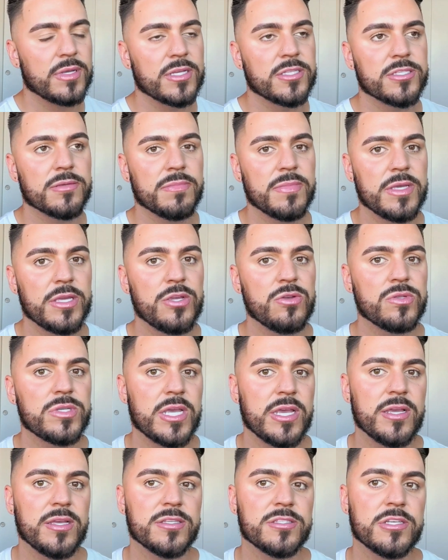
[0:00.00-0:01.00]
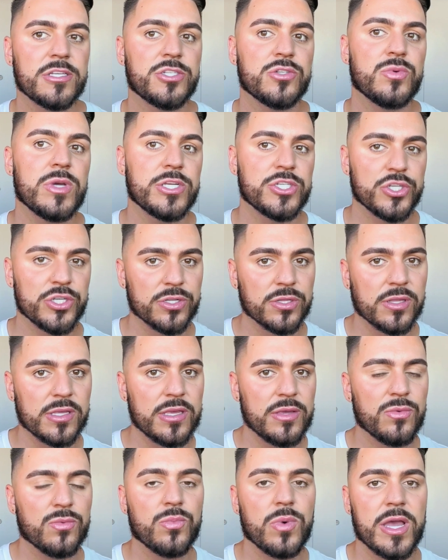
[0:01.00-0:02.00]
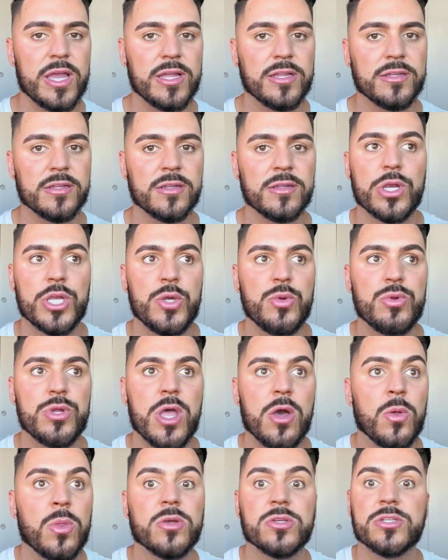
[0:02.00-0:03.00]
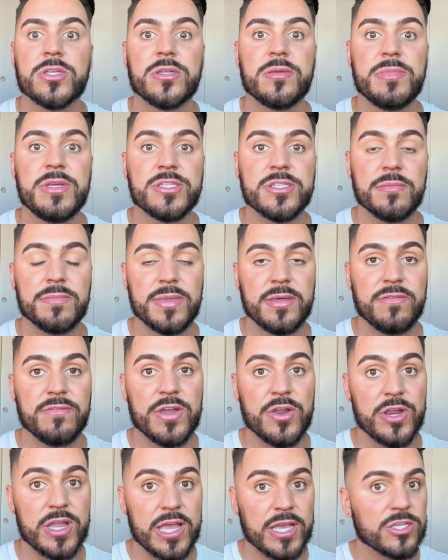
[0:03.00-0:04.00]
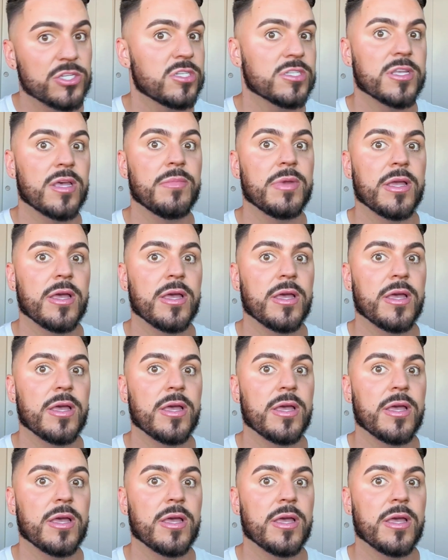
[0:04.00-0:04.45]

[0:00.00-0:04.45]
It's something you take situationally when you know there's going to be something very anxious coming